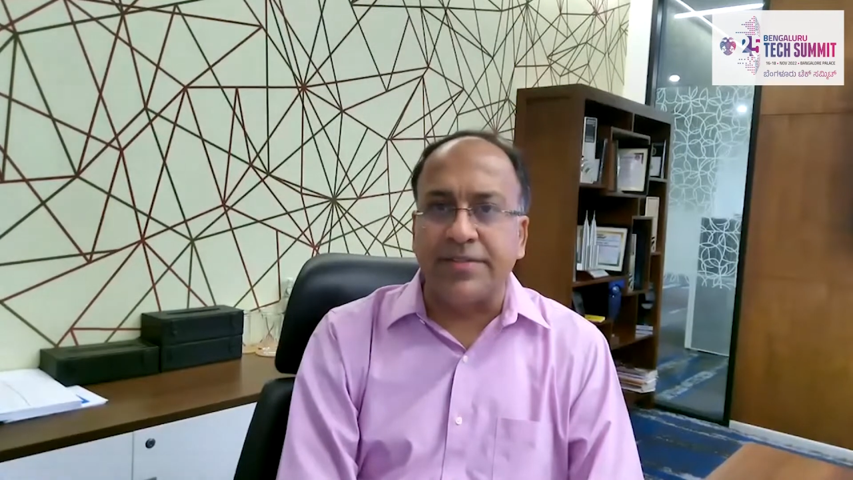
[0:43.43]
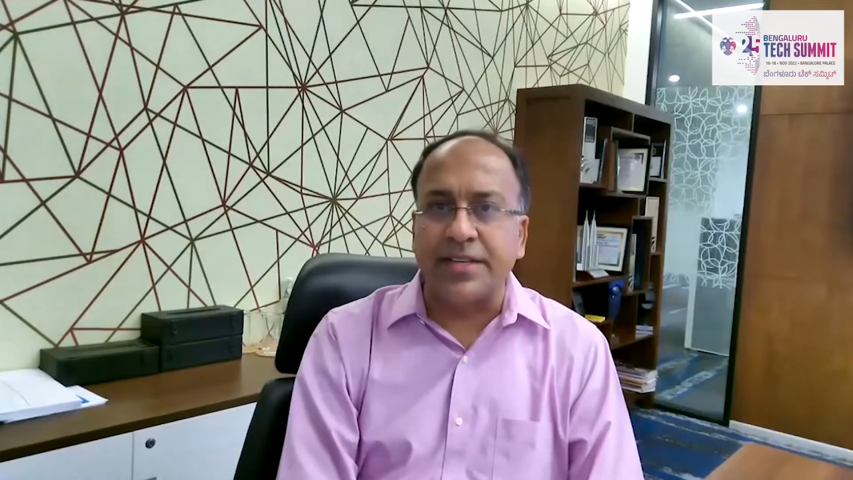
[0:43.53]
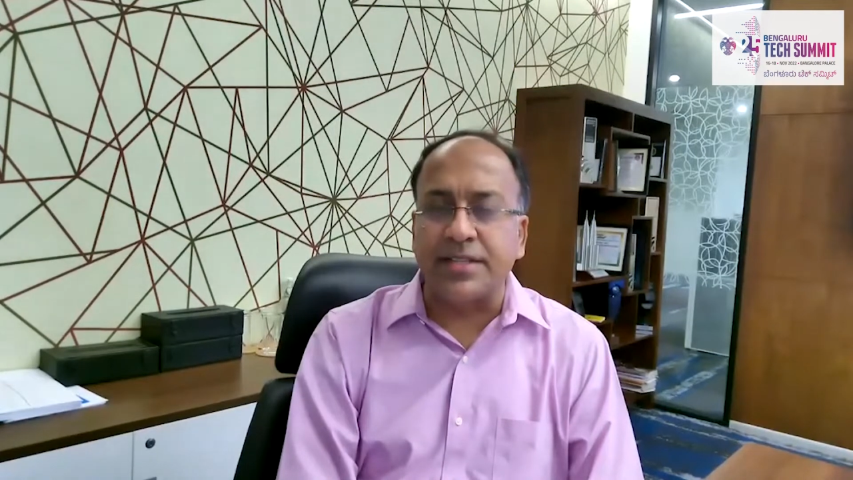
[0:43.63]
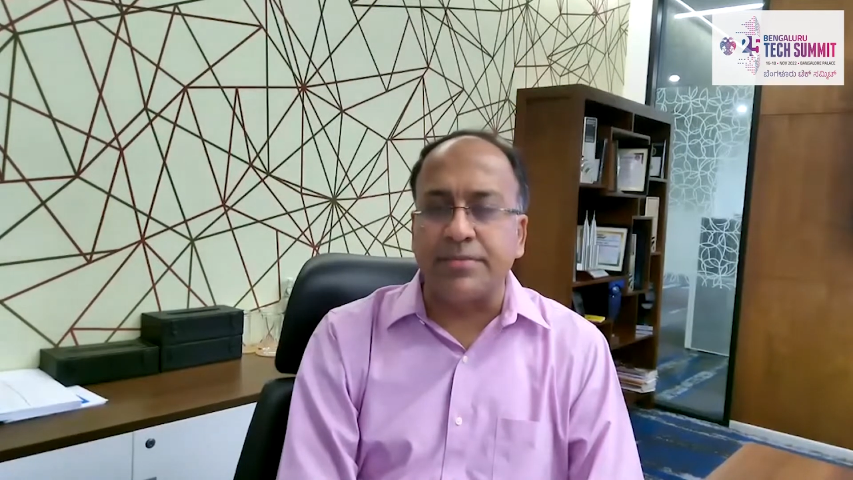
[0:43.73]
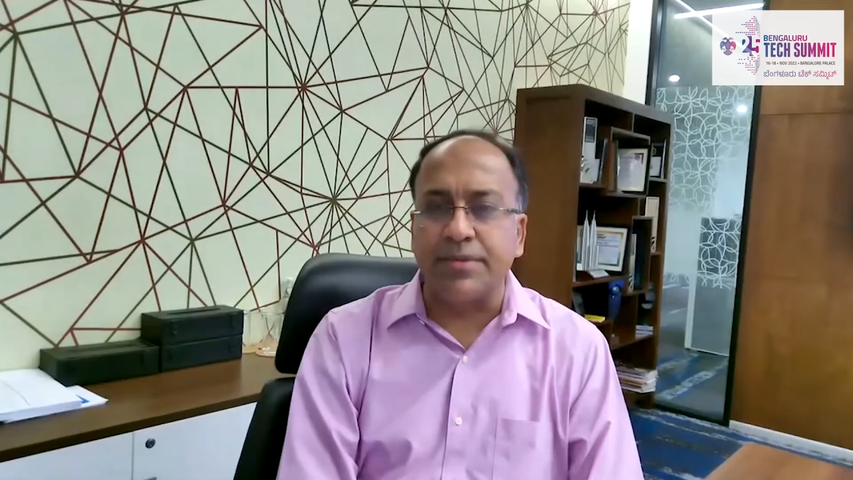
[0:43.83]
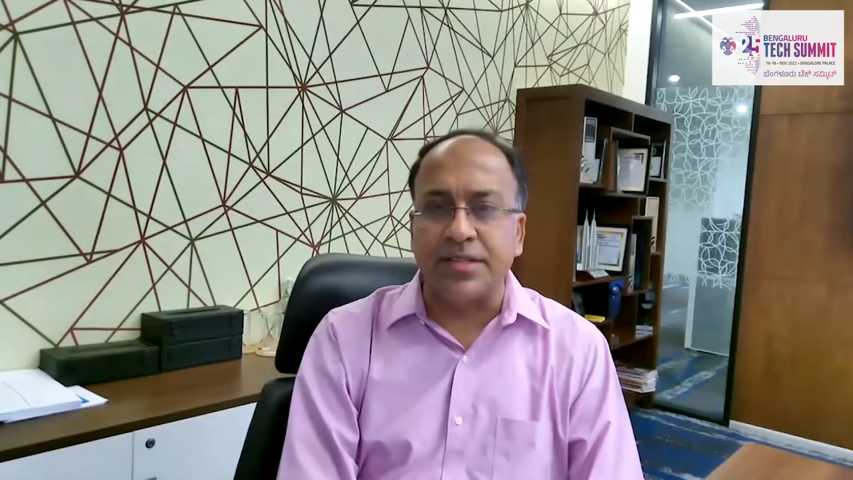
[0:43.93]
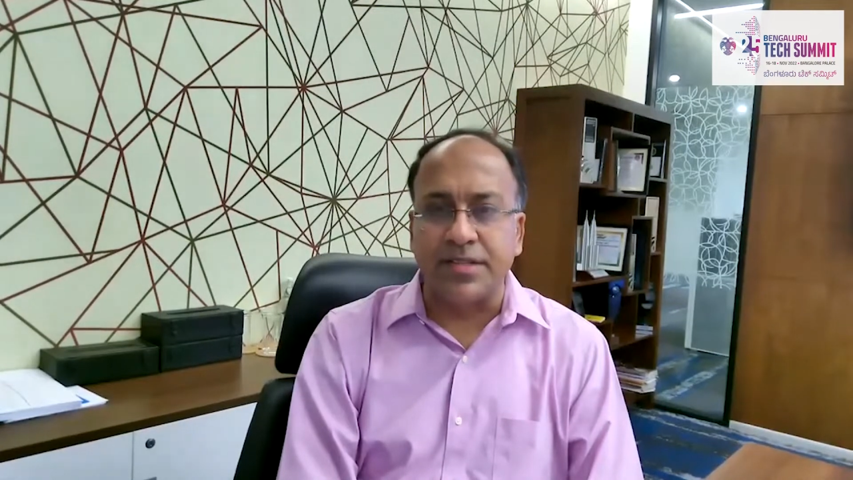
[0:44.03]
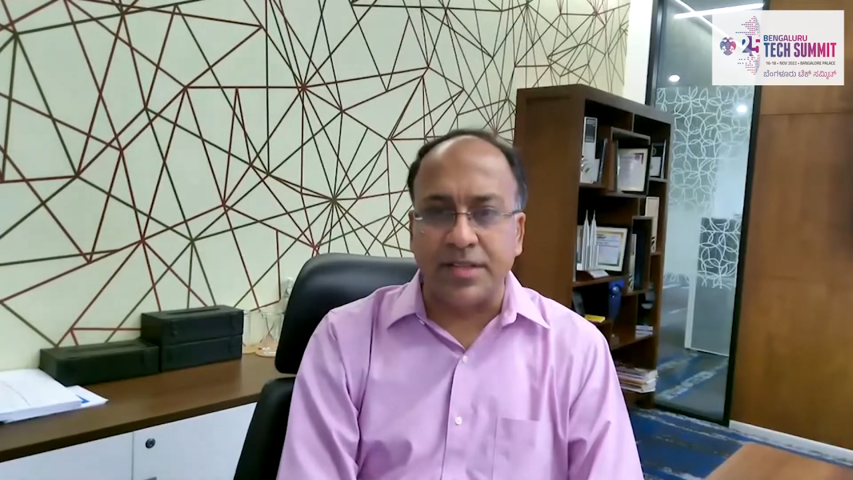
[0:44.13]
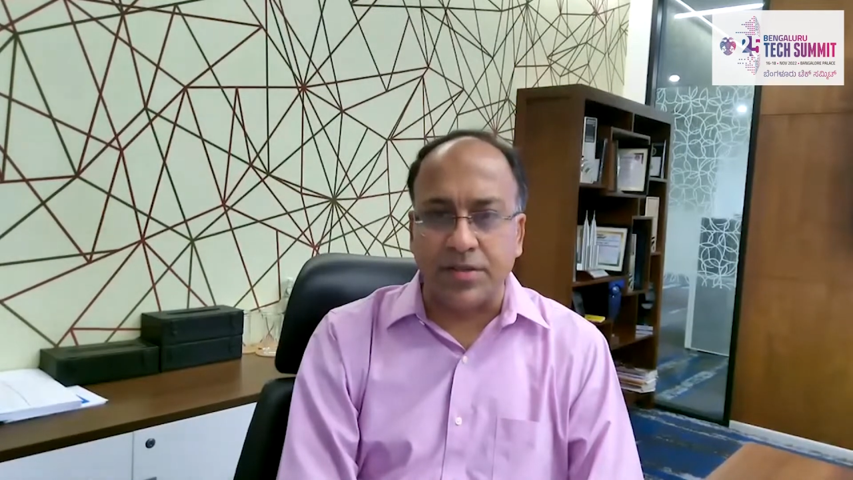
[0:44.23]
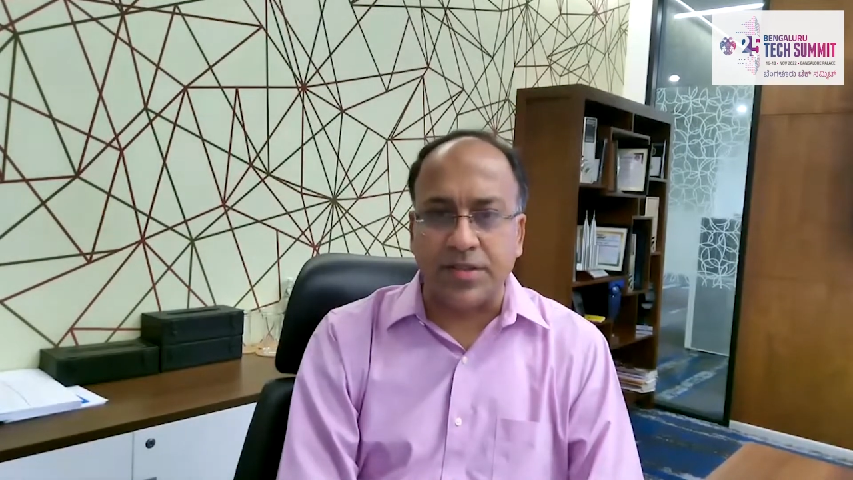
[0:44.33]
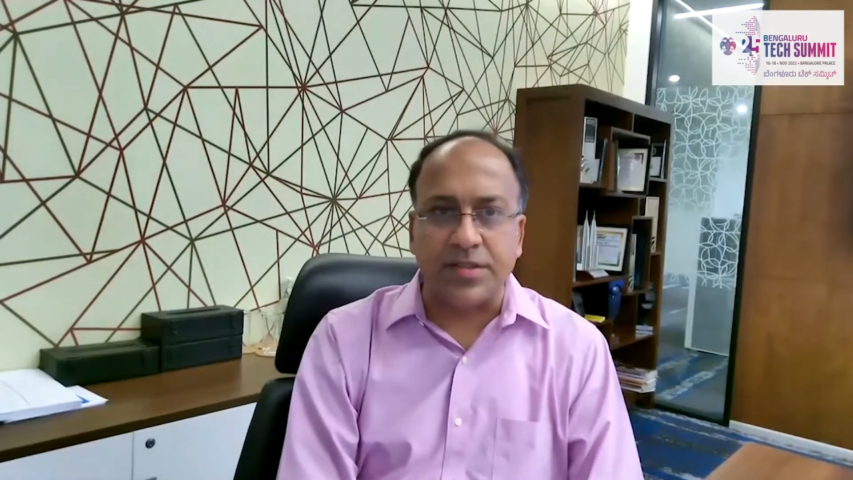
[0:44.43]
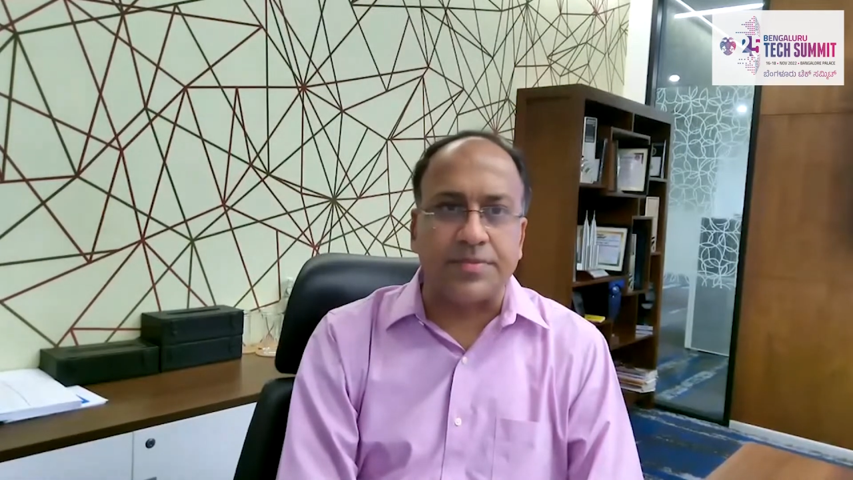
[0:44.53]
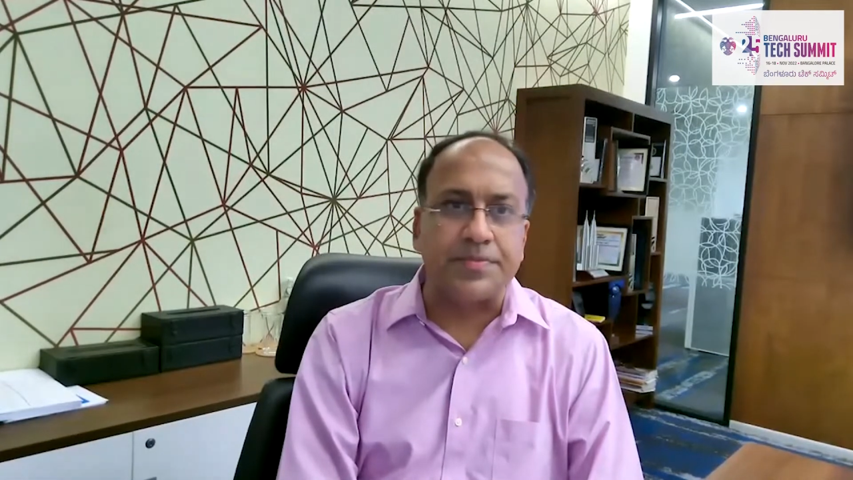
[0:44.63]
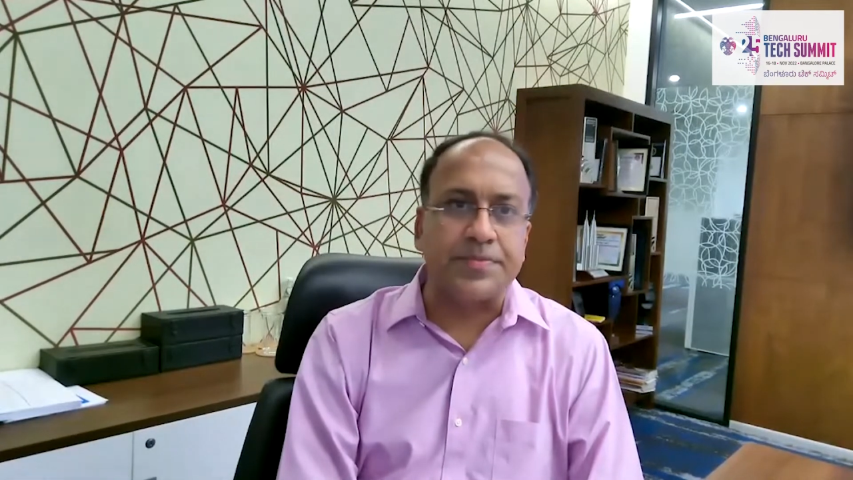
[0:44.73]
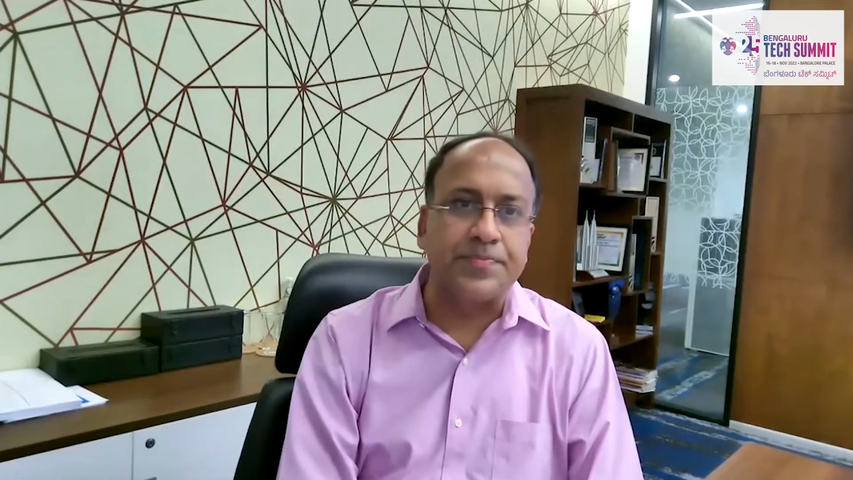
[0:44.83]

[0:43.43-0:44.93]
event in the business ecosystem.